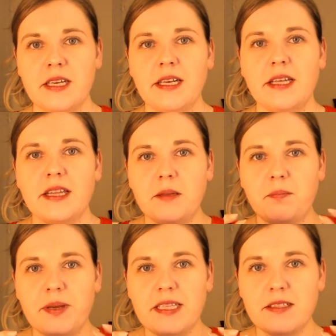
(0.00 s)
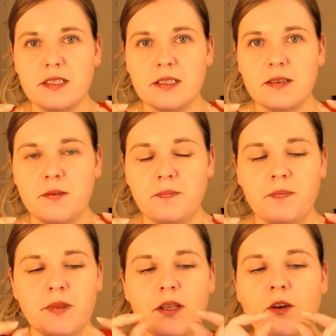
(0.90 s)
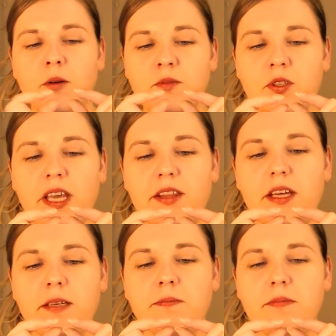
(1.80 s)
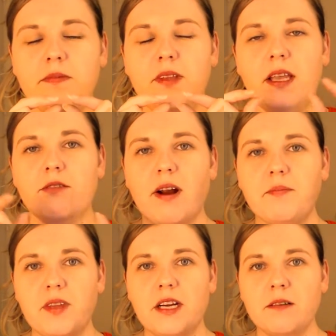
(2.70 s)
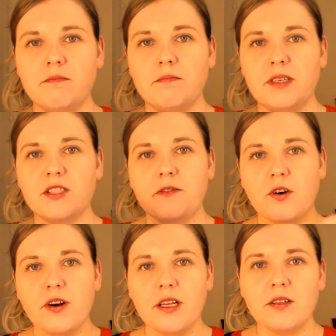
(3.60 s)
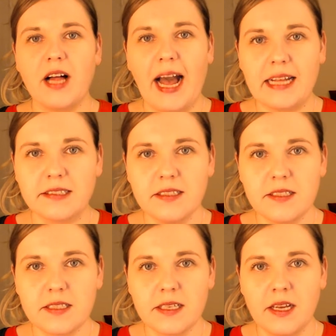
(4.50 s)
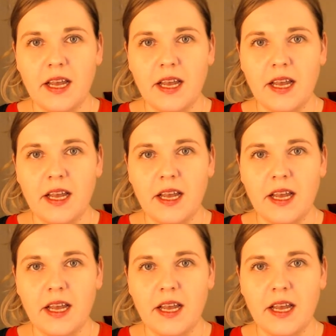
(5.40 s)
the pits come together, they grab their metaphorical hands,